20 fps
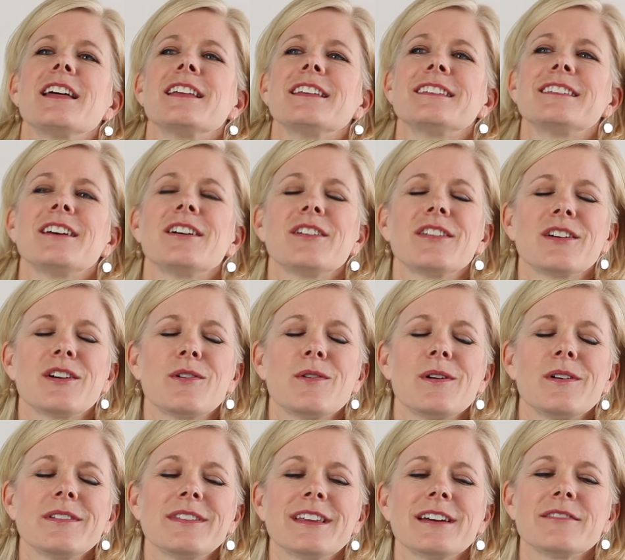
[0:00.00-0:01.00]
So the
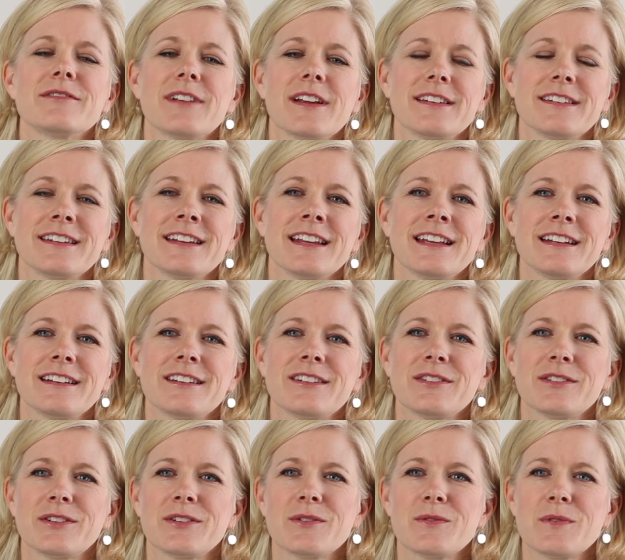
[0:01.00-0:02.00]
quote that
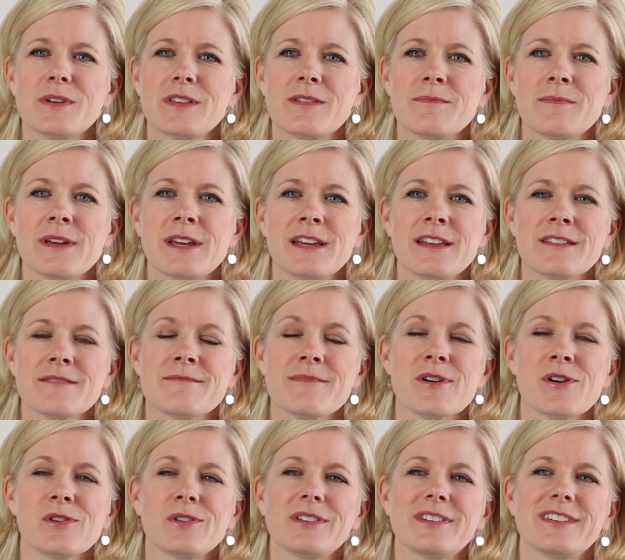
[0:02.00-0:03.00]
resonates with me the
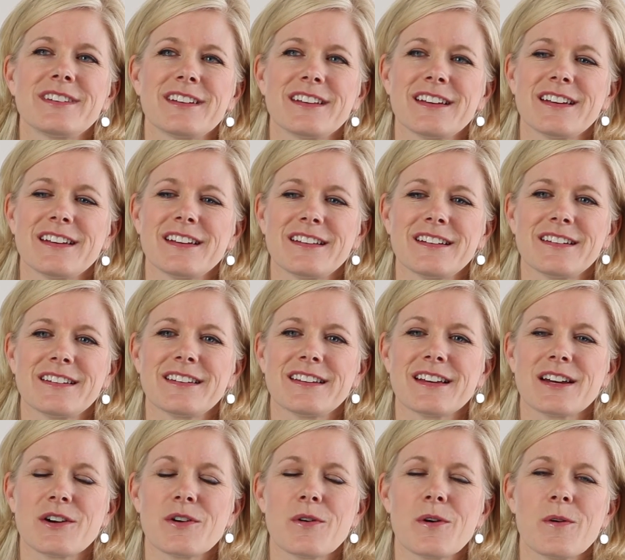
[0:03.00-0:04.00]
most is
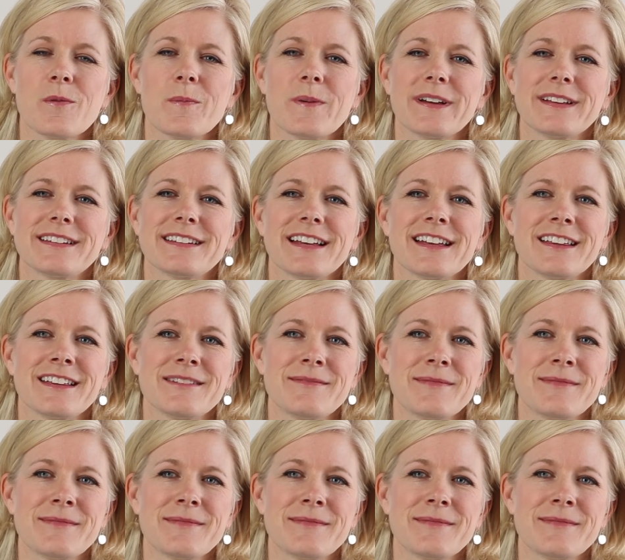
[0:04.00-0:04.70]
a quote by Sally